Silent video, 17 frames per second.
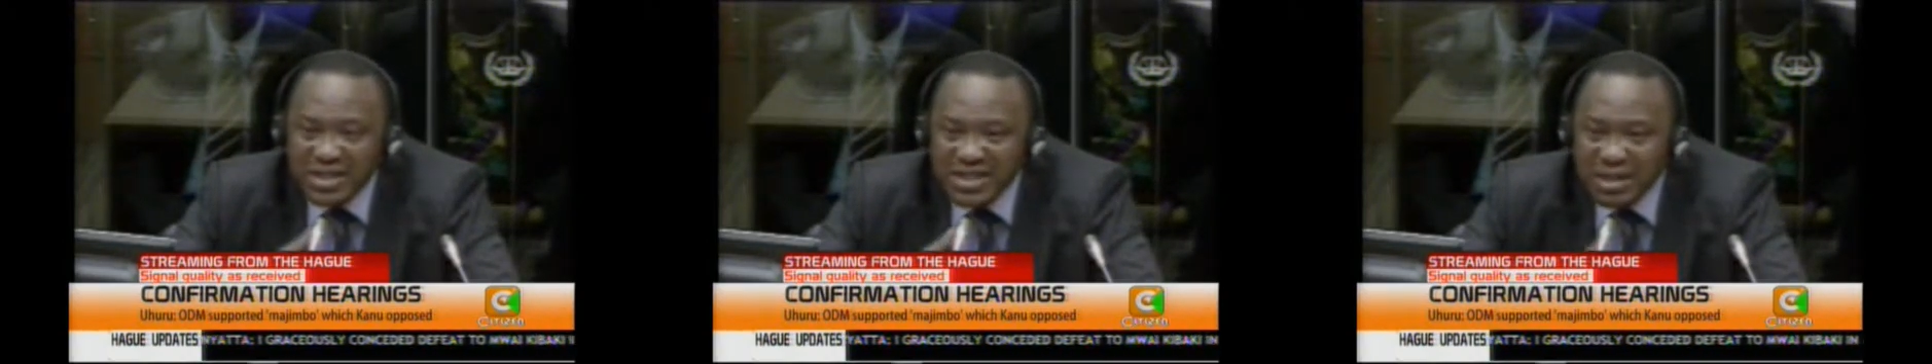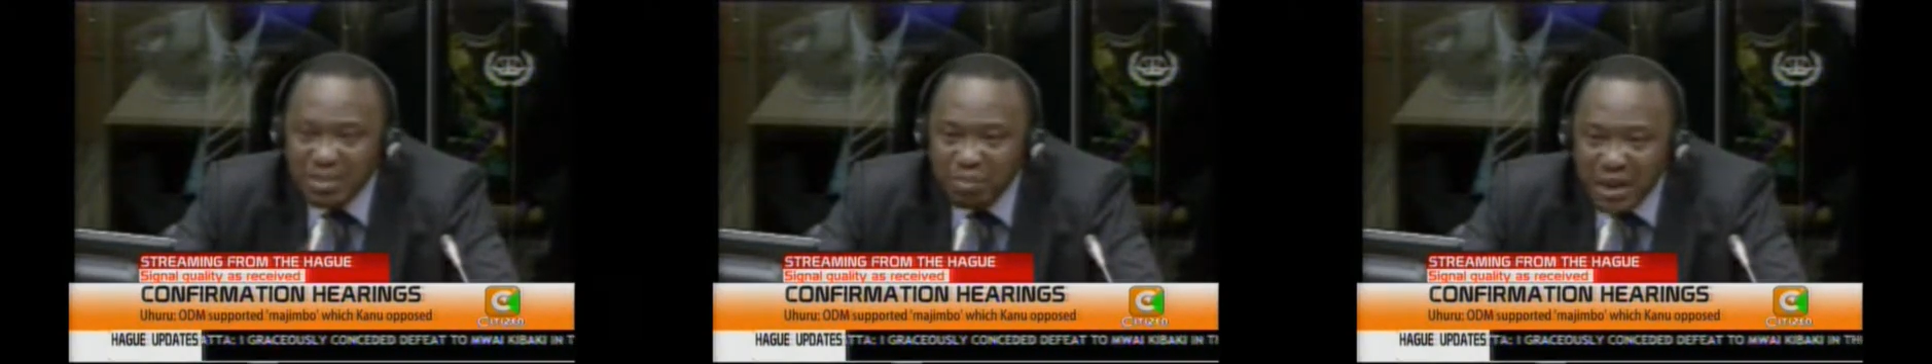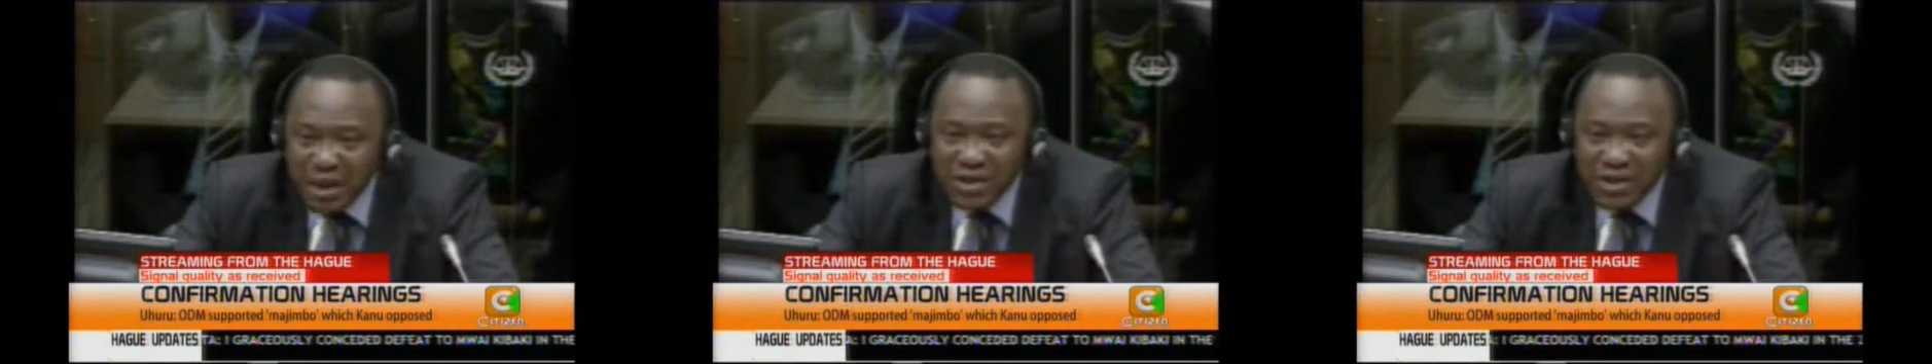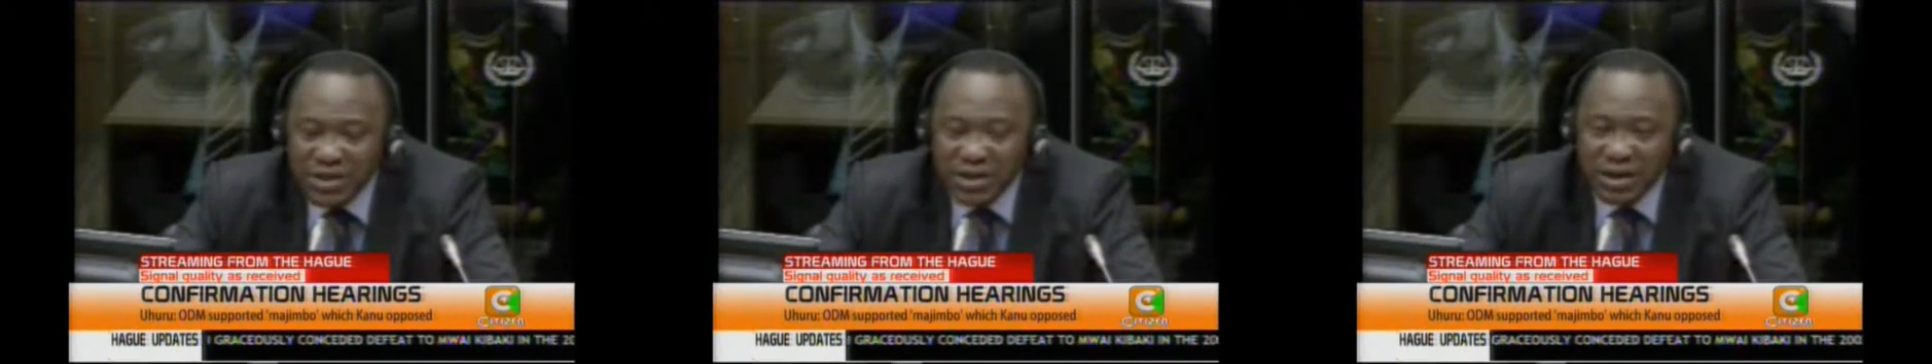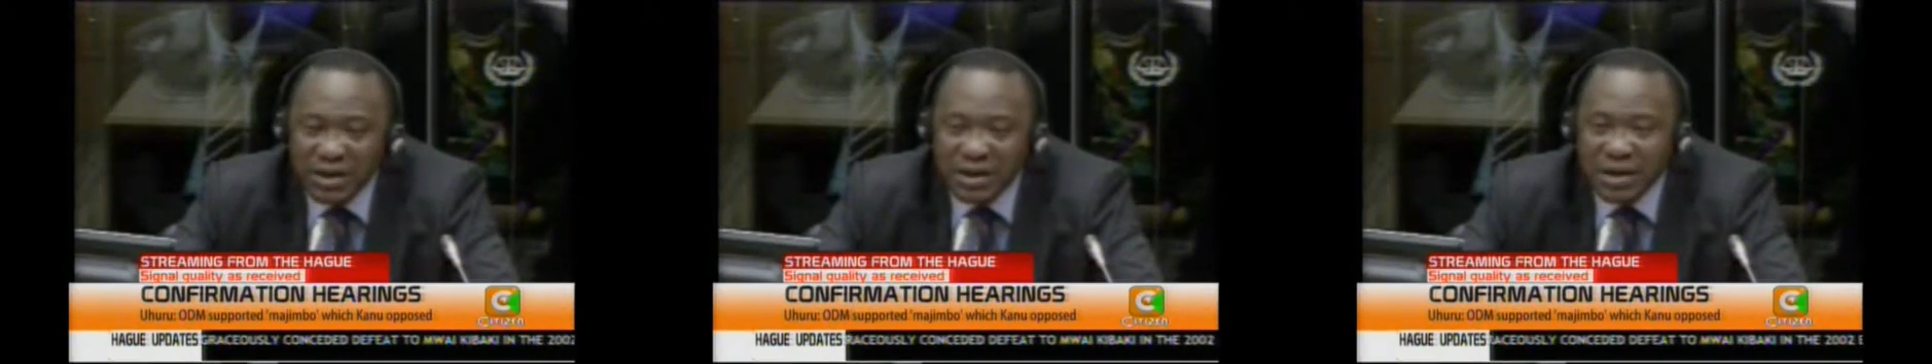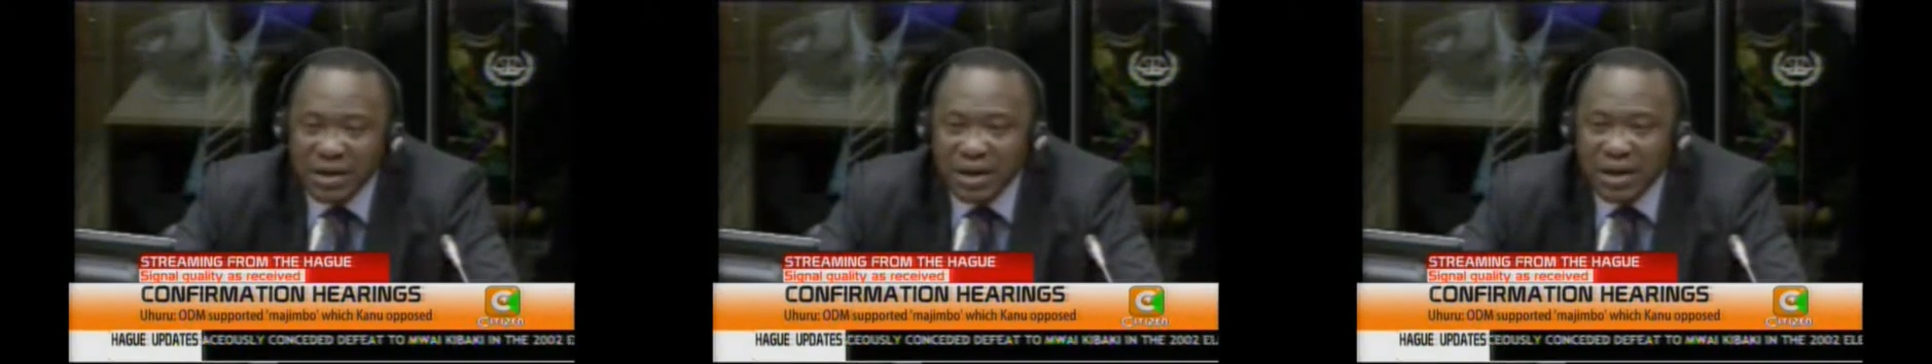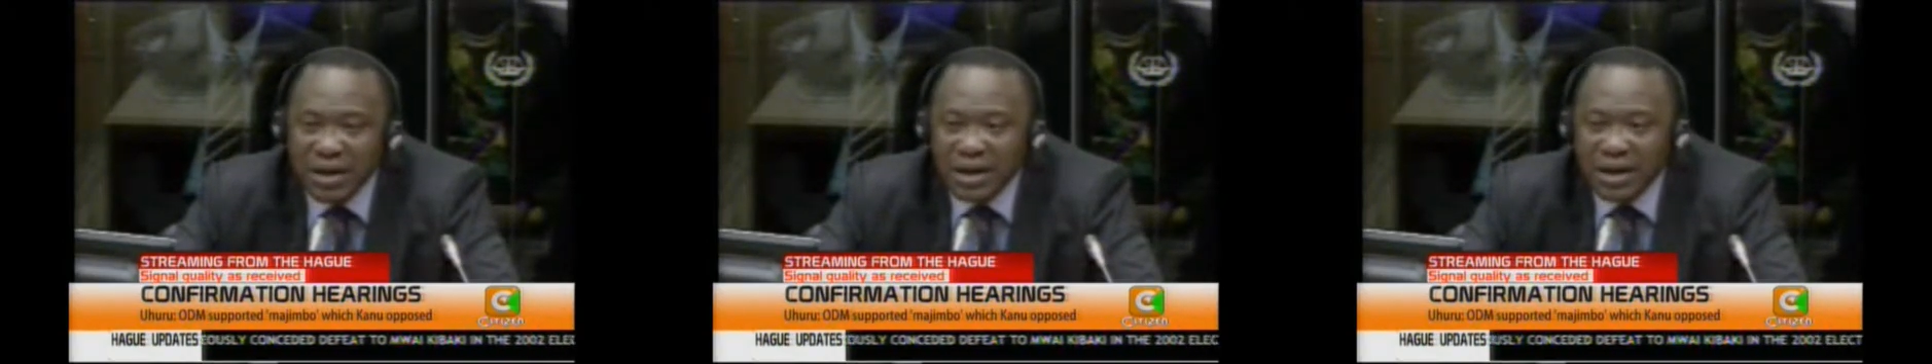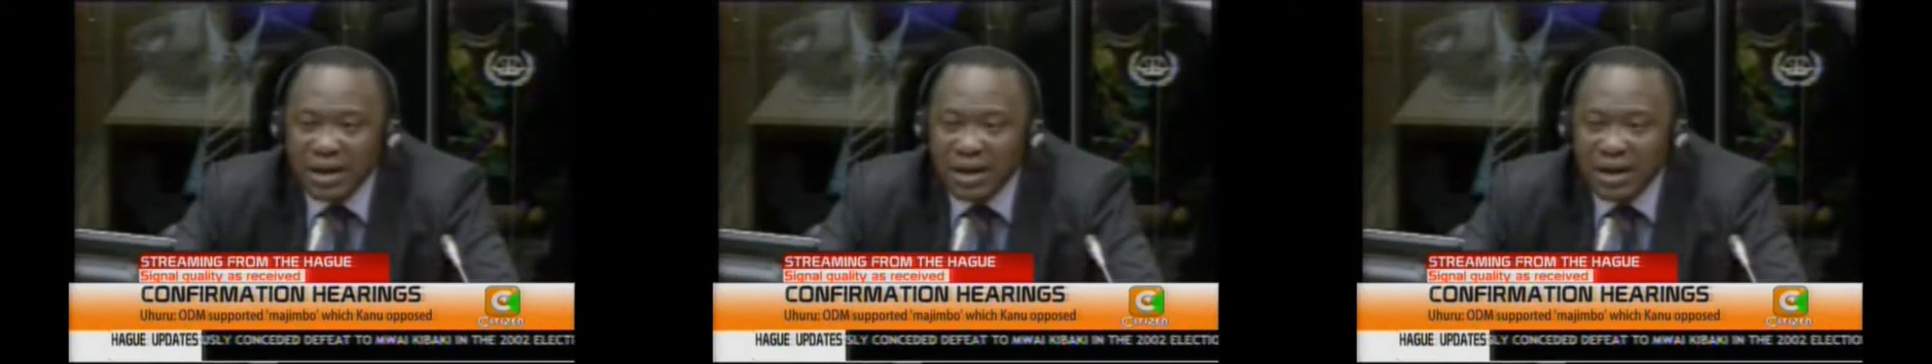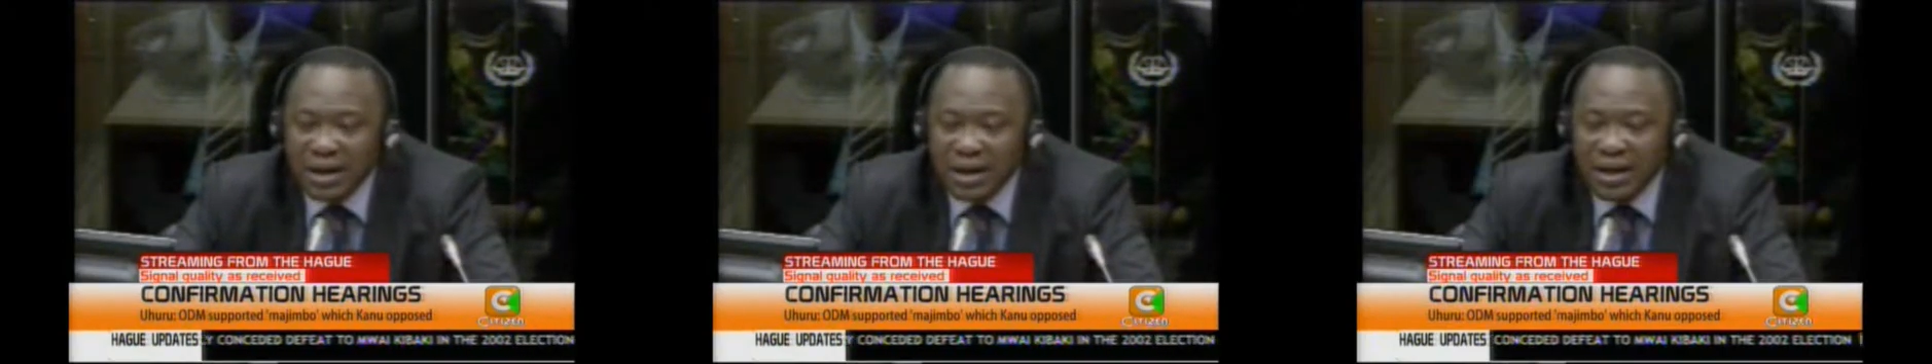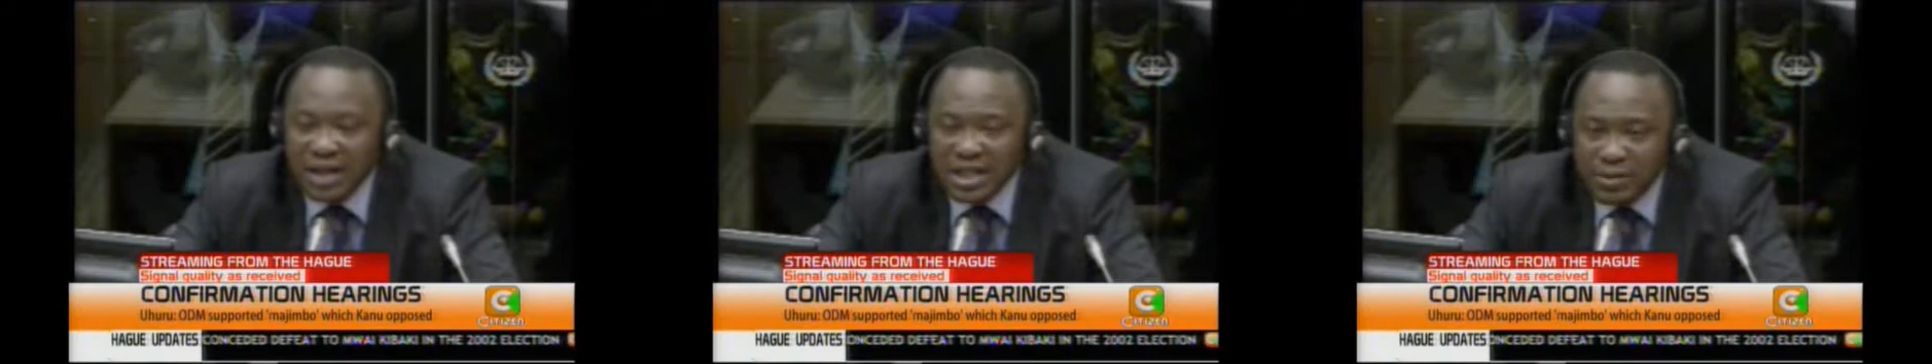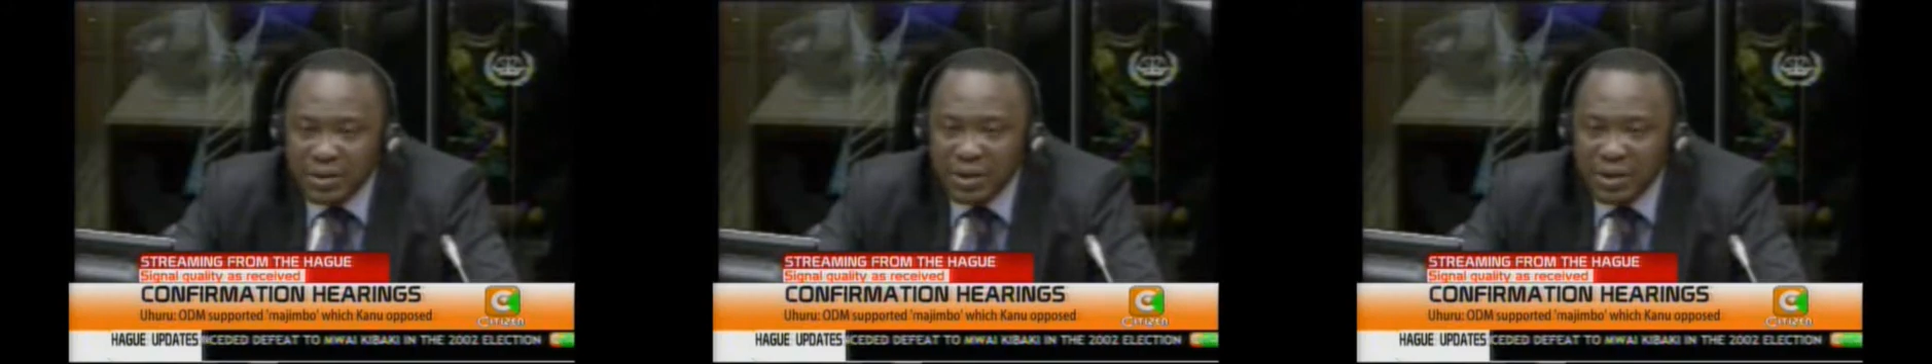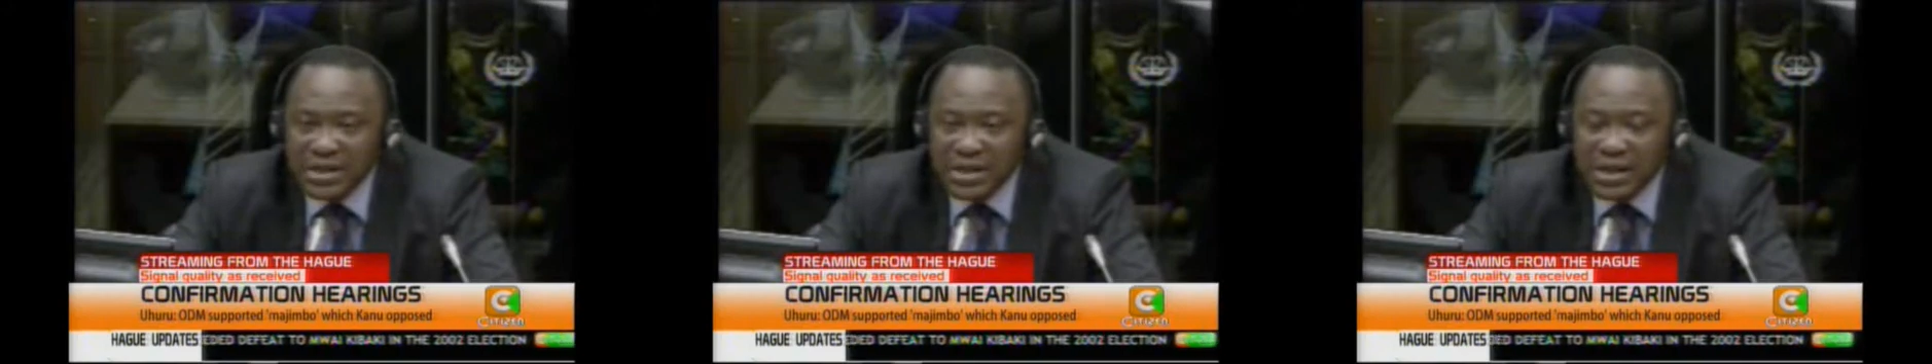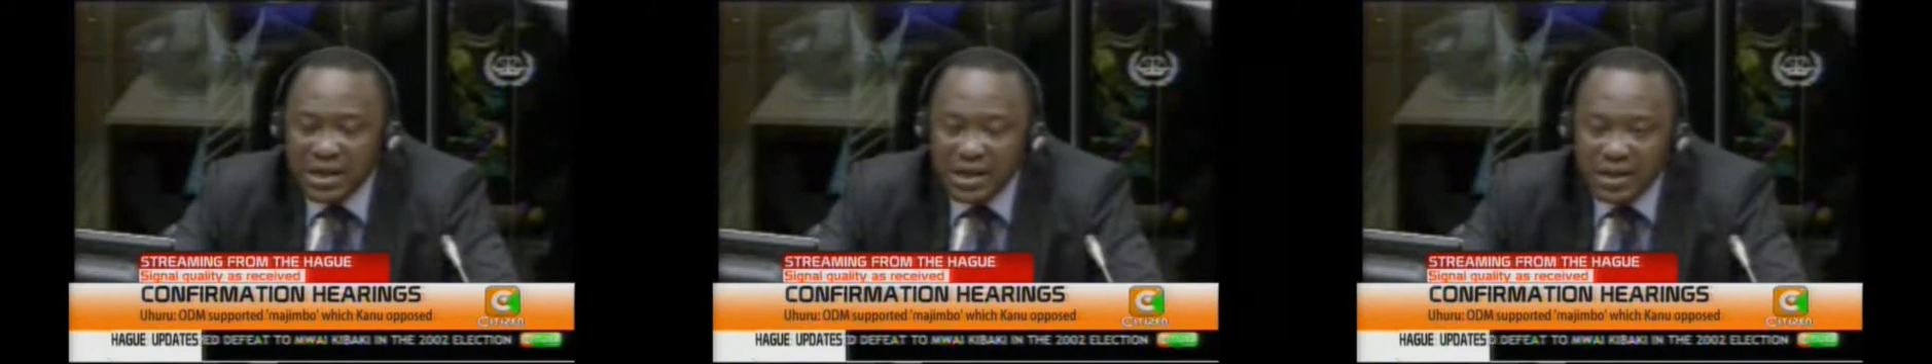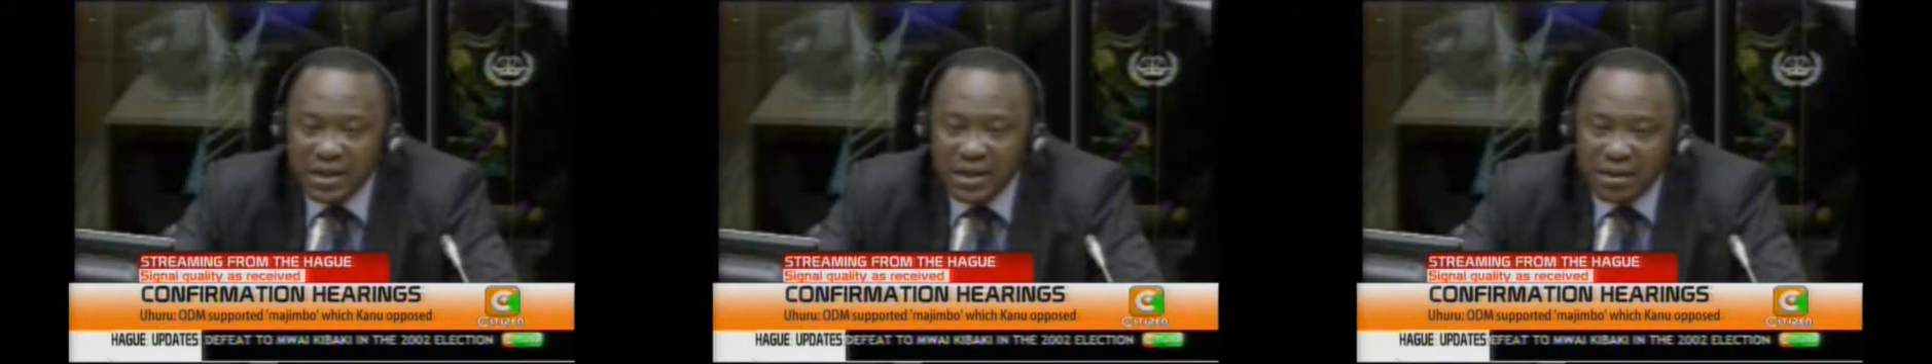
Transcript: participation, especially